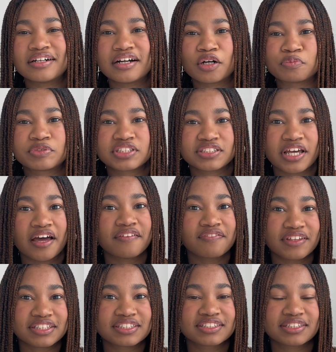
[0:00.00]
upset
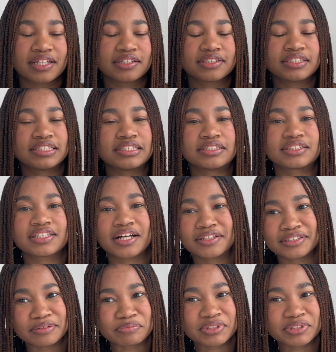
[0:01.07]
that Stella didn't tell him